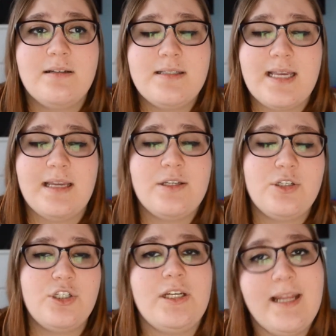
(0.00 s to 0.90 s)
Zayn
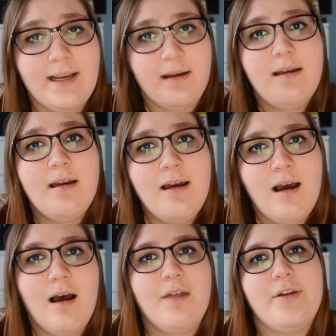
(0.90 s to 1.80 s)
cheating
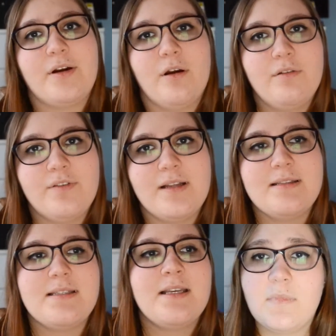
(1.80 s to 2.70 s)
on their
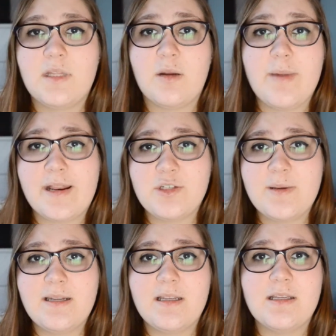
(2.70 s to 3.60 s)
girlfriends. Their
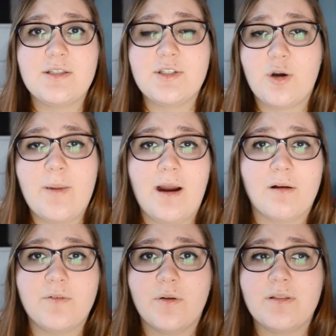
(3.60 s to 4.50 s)
management is so
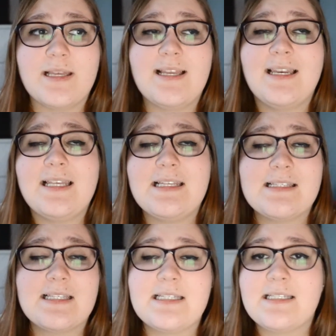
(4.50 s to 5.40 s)
powerful, they can
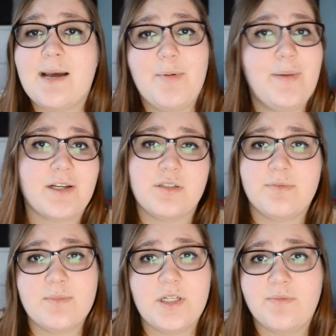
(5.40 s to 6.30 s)
easily stop a picture
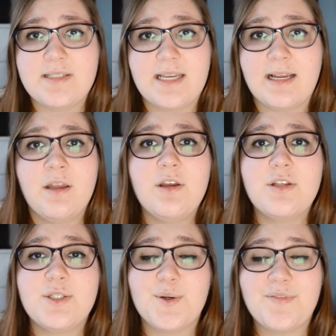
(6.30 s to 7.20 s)
from surfacing.
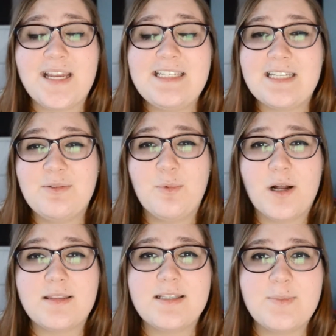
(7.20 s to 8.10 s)
So if they didn't
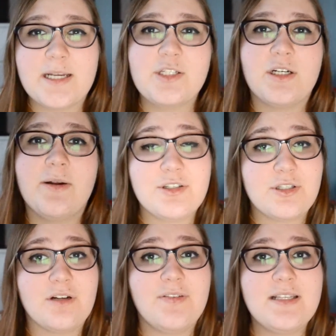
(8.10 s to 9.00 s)
want this picture to
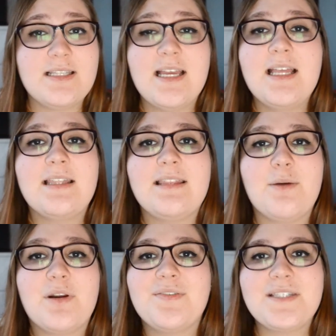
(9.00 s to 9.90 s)
surface, they
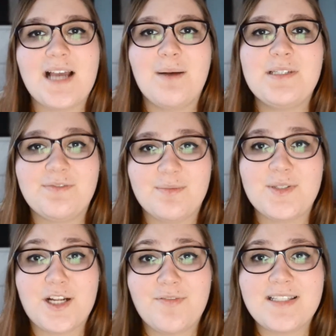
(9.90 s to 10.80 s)
would have stopped it from
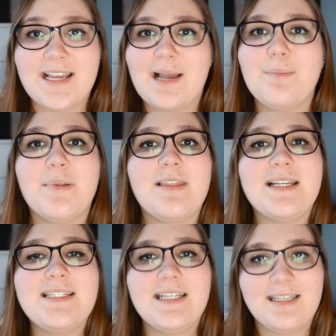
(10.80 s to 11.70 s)
surfacing, but they
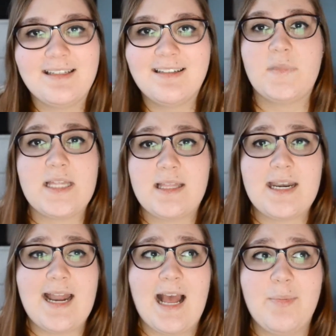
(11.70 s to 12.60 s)
didn't. They let
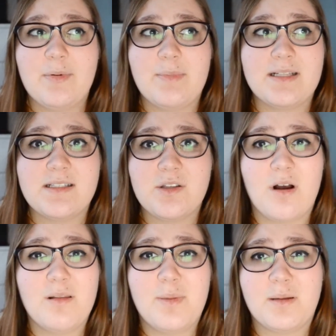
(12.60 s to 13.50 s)
it happen because it's
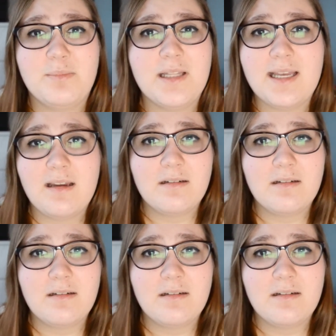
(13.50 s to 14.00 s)
all a big plan.